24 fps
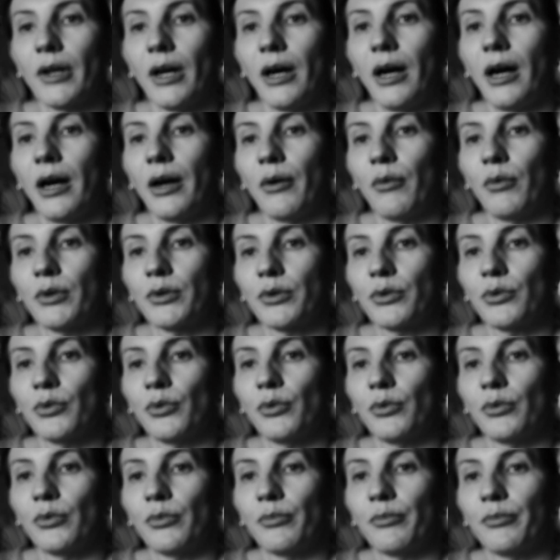I want
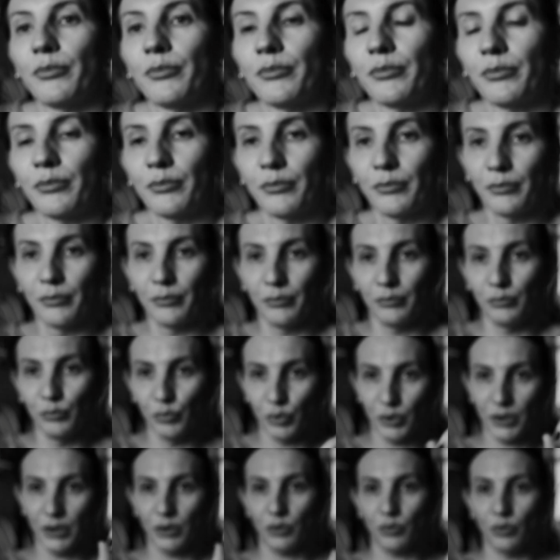to
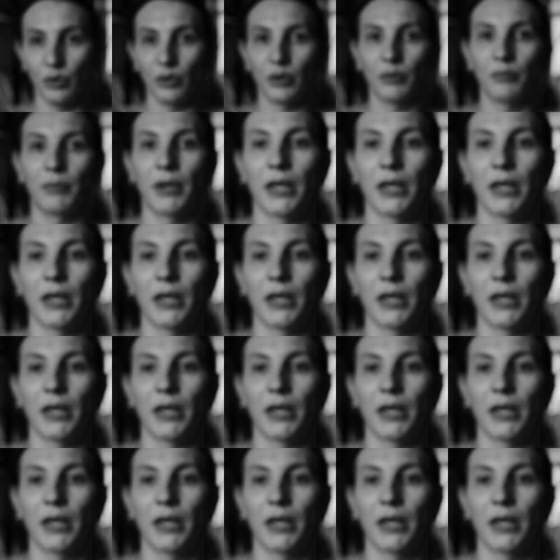put it on